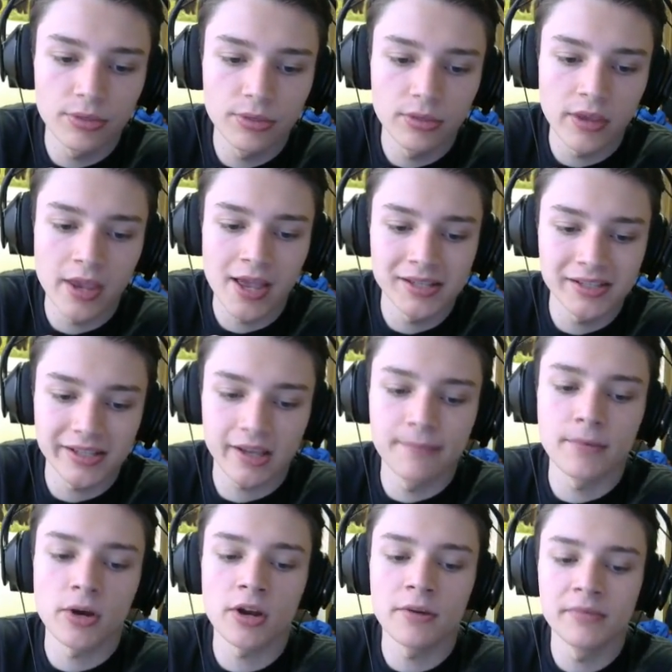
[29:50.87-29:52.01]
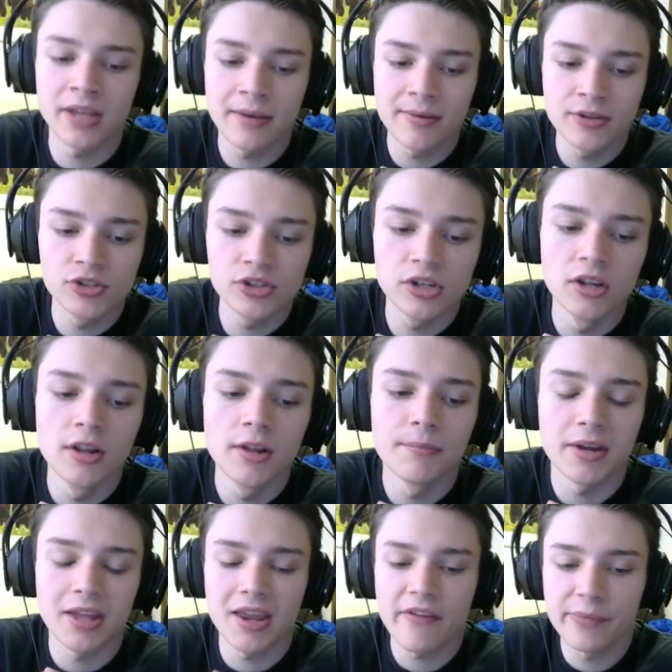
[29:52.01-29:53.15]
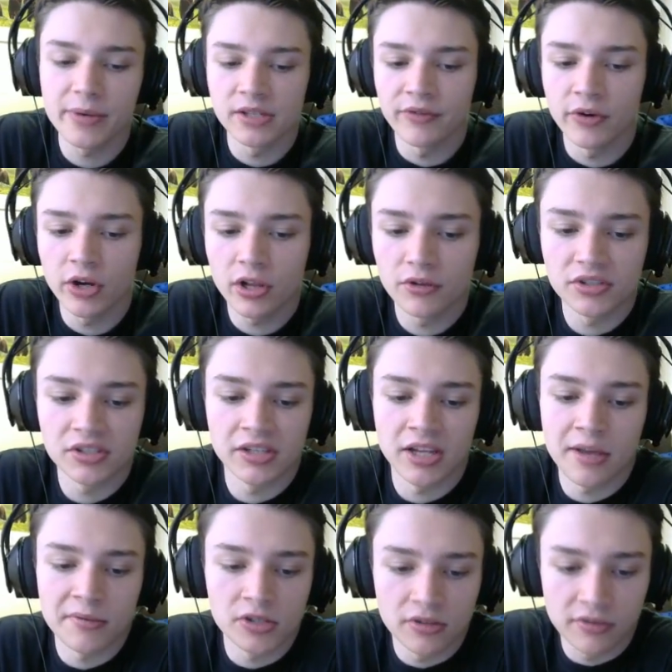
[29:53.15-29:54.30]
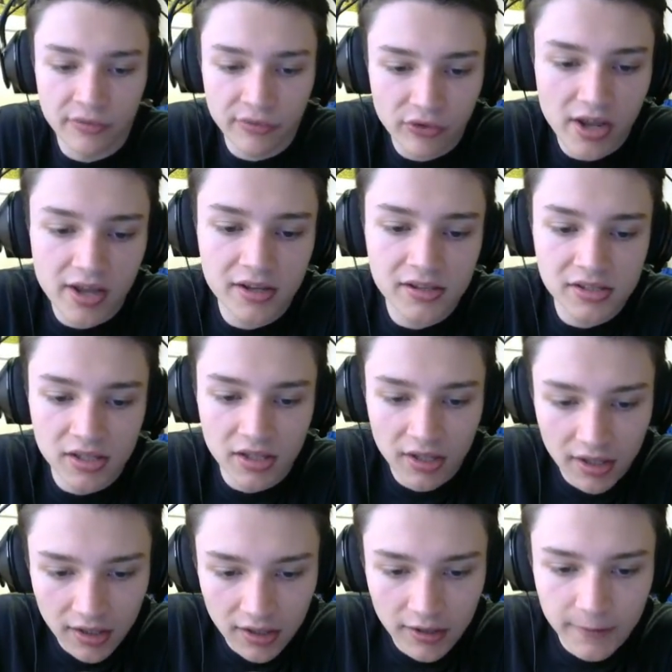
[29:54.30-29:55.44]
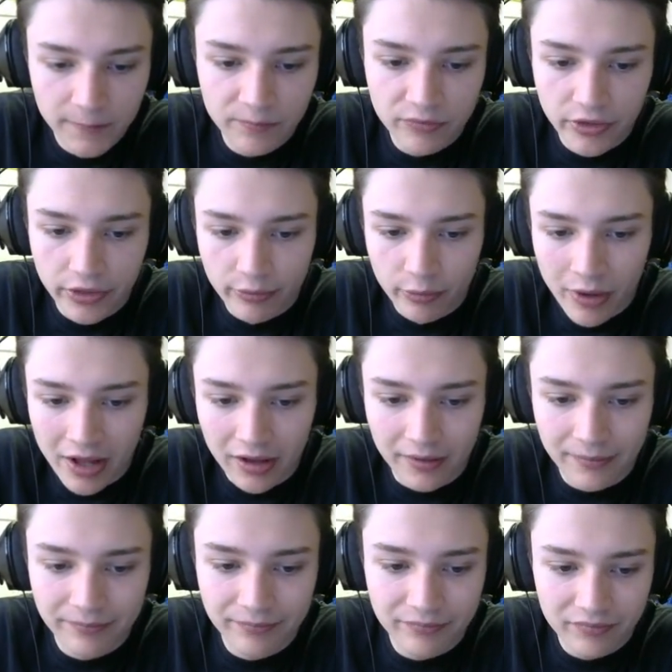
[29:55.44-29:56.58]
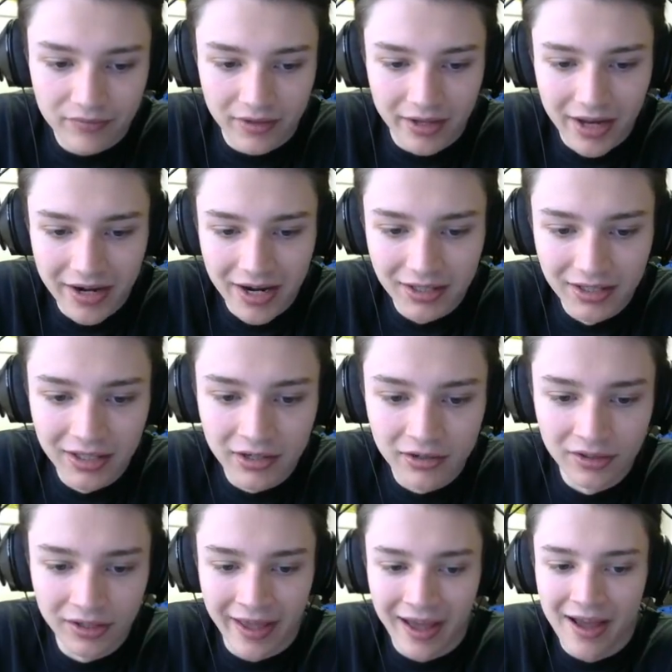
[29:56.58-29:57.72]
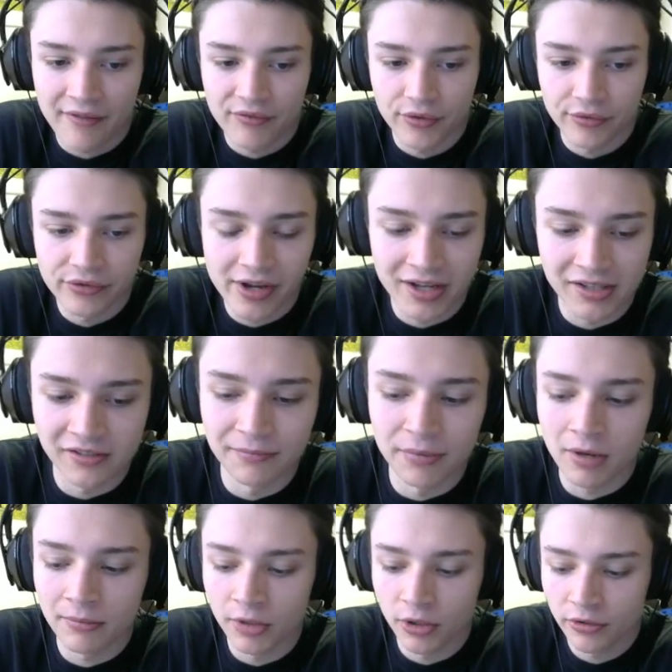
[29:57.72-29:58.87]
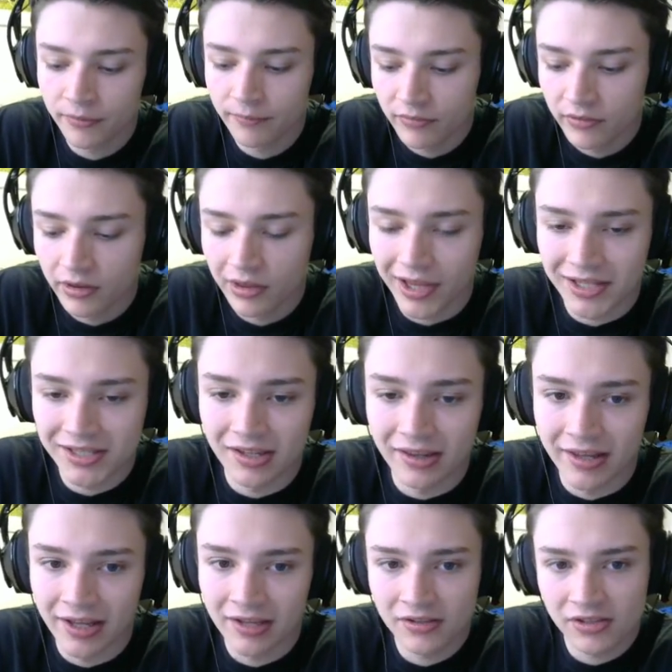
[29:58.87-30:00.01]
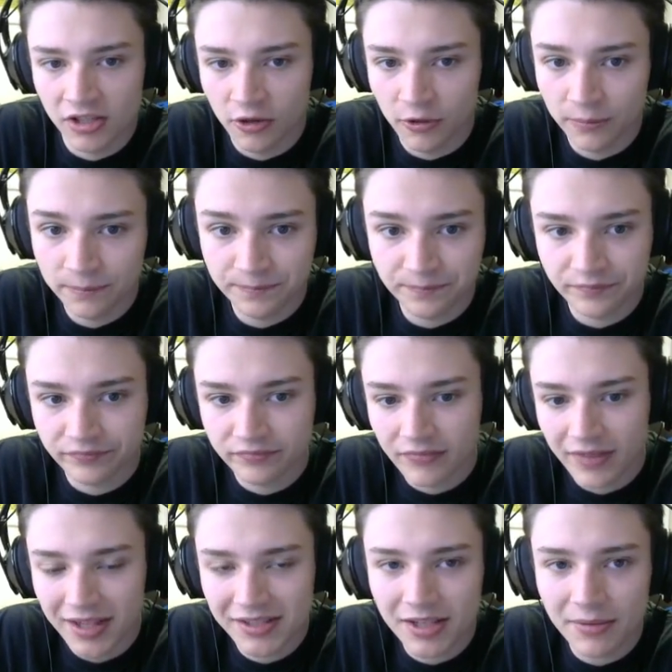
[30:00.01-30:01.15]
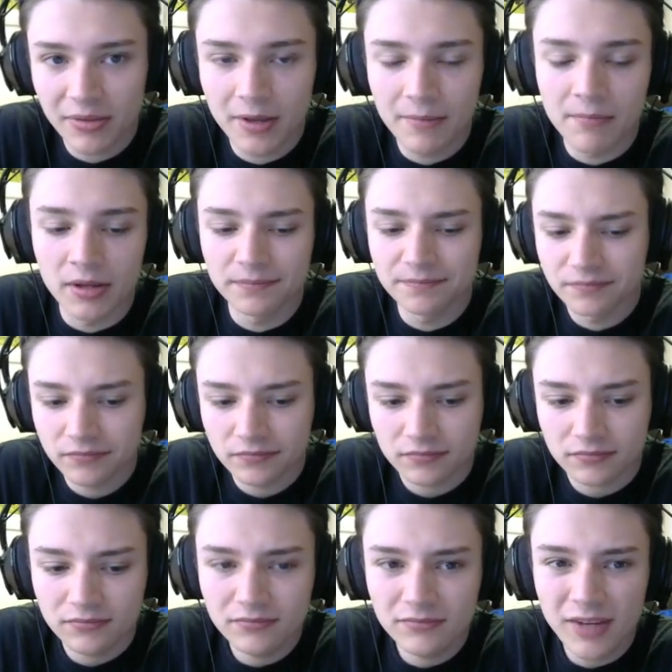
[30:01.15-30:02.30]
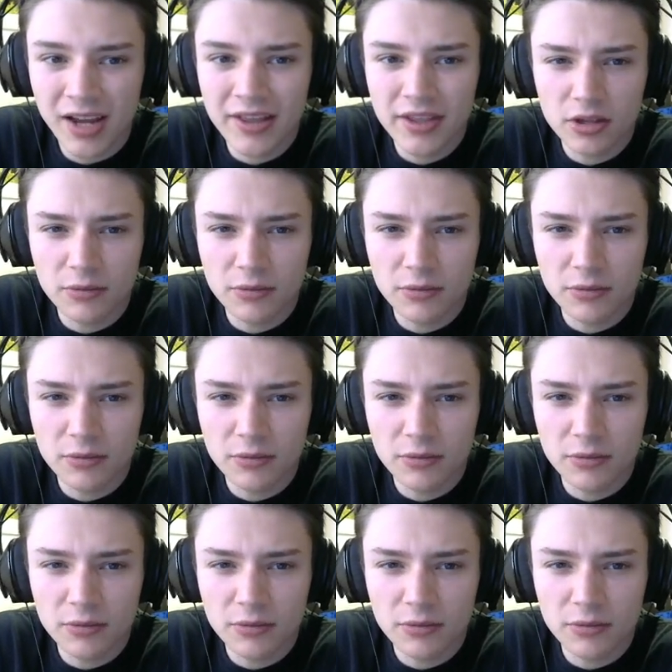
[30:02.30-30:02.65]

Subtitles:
Yeah, second bottom damaged. But again, everybody's very close in damage, and in frags, well, Yite had literally half the frags of bot mode, less than that, so that's something, but I think they're